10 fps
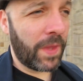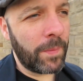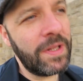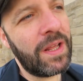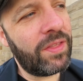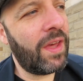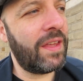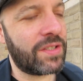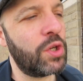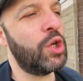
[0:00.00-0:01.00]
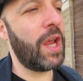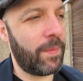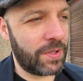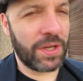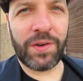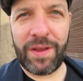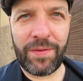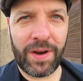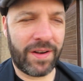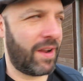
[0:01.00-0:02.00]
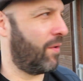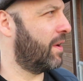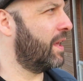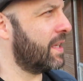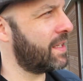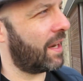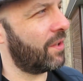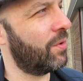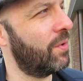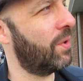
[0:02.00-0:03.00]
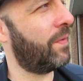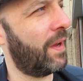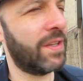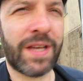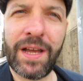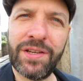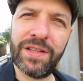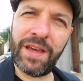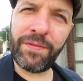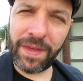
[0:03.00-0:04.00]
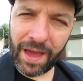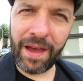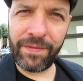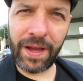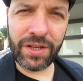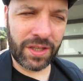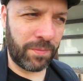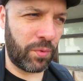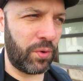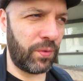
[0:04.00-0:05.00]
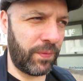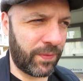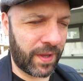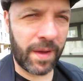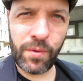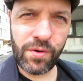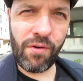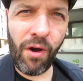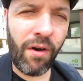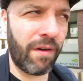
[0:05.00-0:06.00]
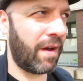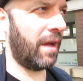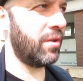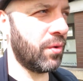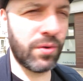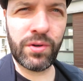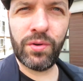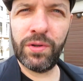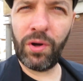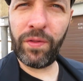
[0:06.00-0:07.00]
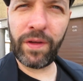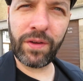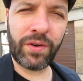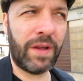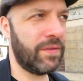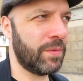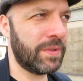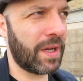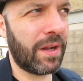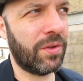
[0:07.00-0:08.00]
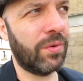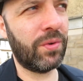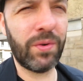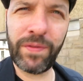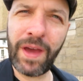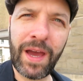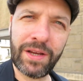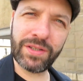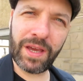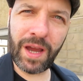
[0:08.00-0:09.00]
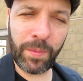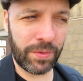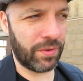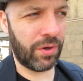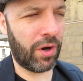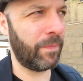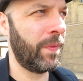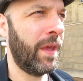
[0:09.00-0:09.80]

I mean, it's a shame it's a graveyard now, and like I said, I don't know if he has actually, if they have actually moved him or not. I don't know, and all the other graves that was there, I don't know if that actually happened or not.